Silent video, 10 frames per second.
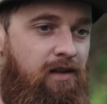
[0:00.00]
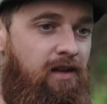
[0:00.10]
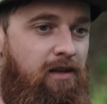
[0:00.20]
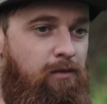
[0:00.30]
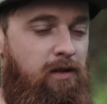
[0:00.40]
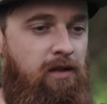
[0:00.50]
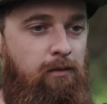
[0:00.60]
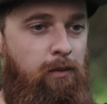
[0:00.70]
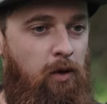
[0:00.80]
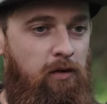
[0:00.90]
then that's when
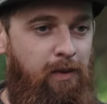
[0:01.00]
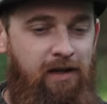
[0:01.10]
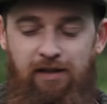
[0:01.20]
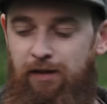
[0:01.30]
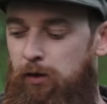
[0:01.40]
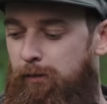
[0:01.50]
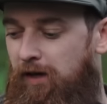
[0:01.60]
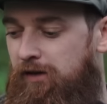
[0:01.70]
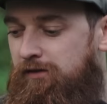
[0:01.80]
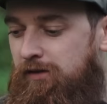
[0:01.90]
it's worth paying that little bit
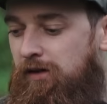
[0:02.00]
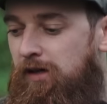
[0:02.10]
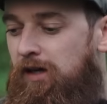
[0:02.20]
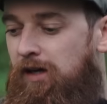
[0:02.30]
extra